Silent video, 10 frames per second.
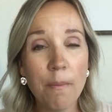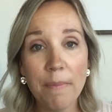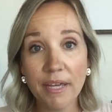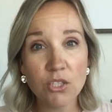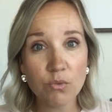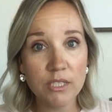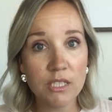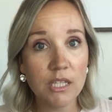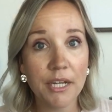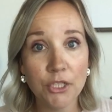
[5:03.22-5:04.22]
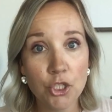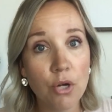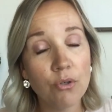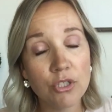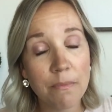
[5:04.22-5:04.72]
the biggest reason that I
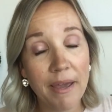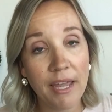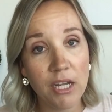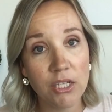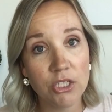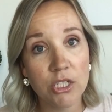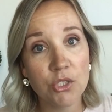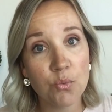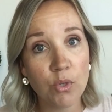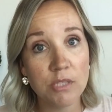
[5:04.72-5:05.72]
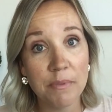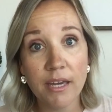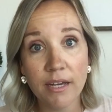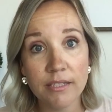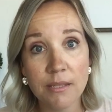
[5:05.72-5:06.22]
chose MyHeritage was
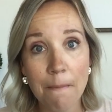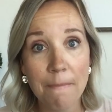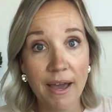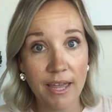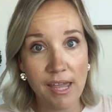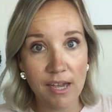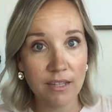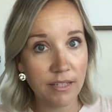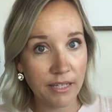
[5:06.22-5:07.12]
because my aunt,